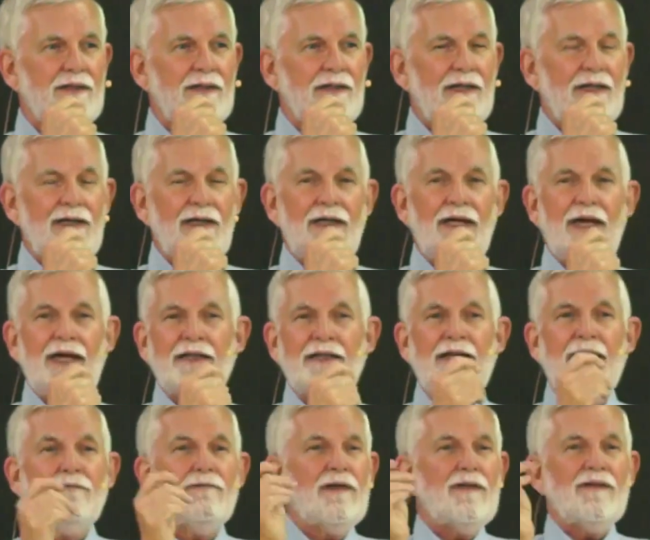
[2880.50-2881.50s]
And everything
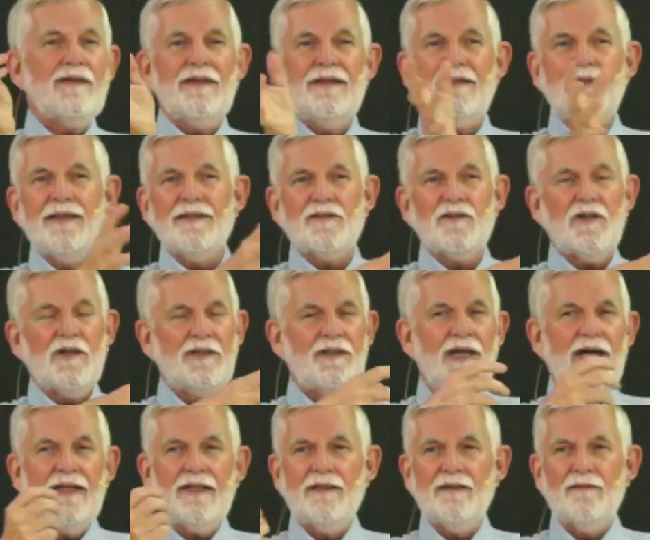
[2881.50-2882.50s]
that's connected
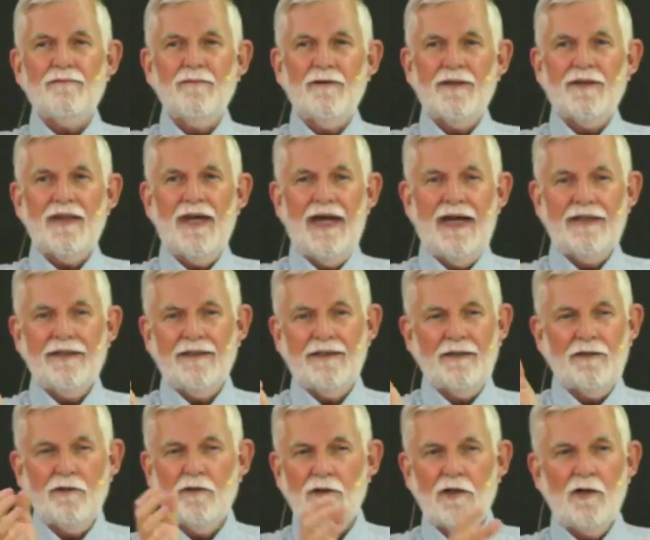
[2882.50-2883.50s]
with that in
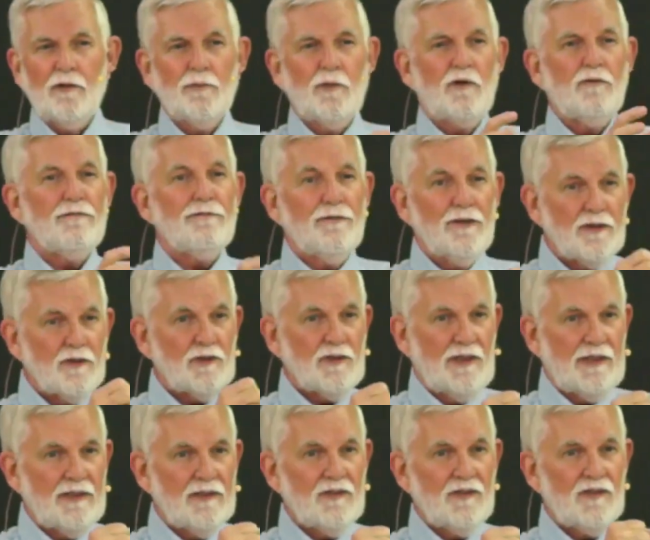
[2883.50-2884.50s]
global physics,
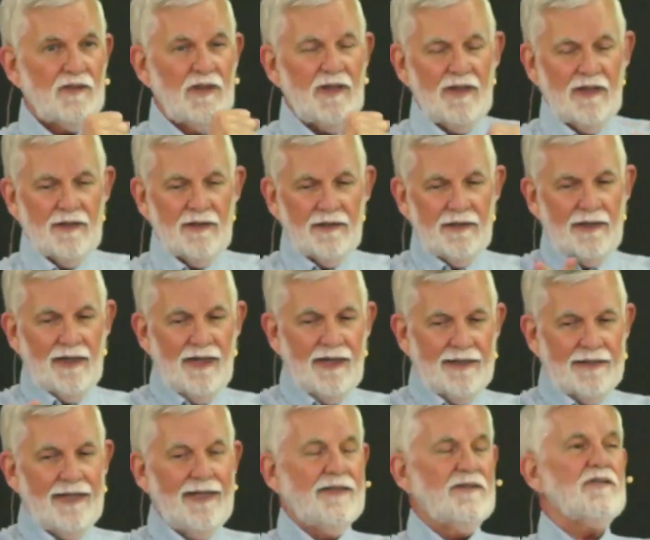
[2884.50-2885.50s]
God has to
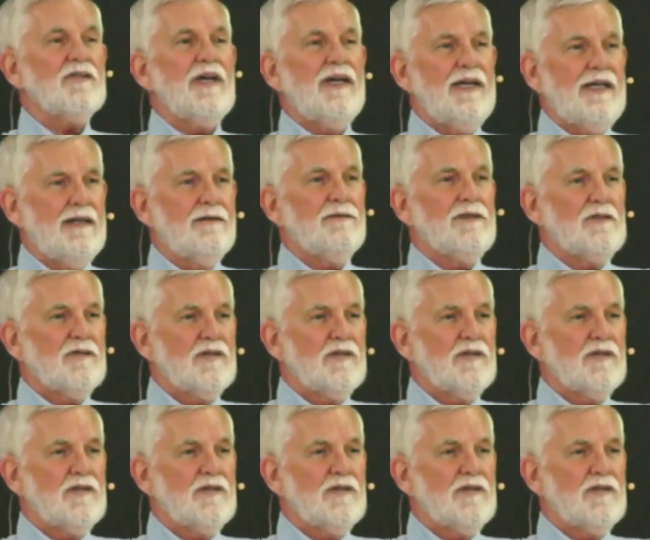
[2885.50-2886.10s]
have his hand